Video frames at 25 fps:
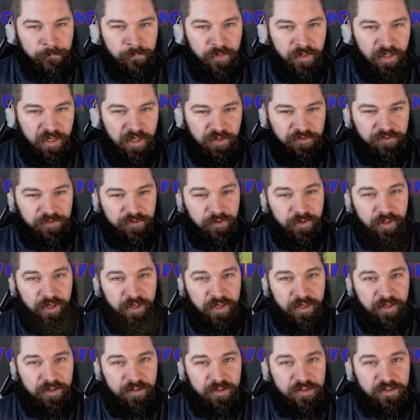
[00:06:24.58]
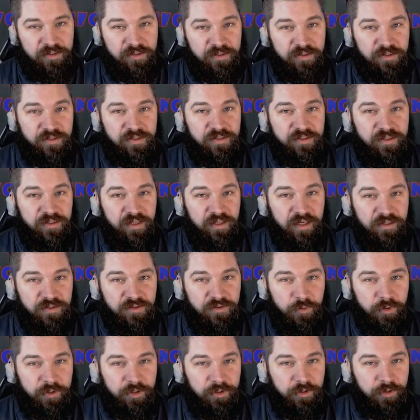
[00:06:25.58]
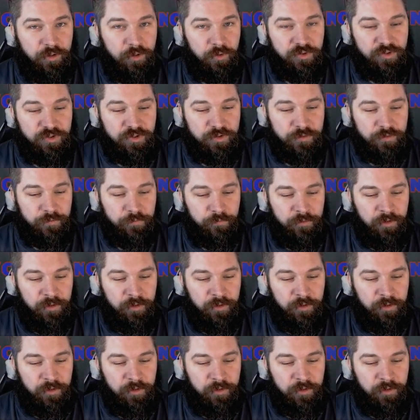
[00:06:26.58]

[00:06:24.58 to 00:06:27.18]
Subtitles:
After that is the stats windows.